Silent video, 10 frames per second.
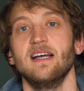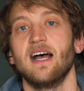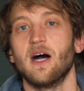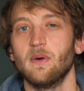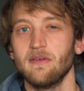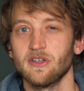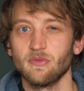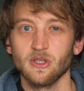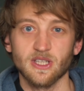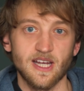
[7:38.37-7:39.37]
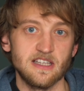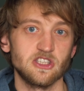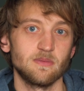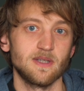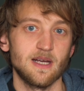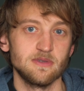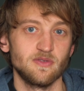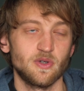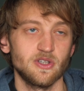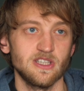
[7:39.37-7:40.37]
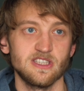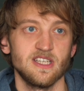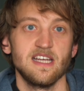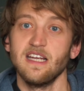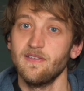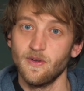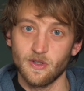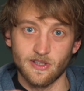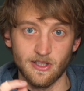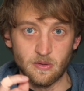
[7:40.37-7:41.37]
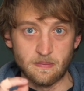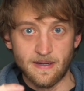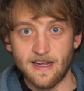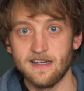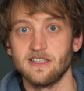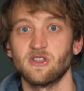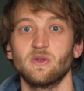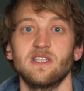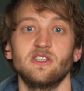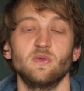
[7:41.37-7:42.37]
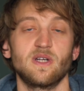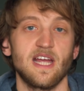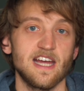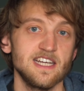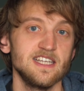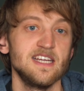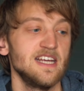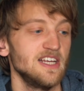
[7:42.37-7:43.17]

However, what can sometimes work is if you try to pan as good as you can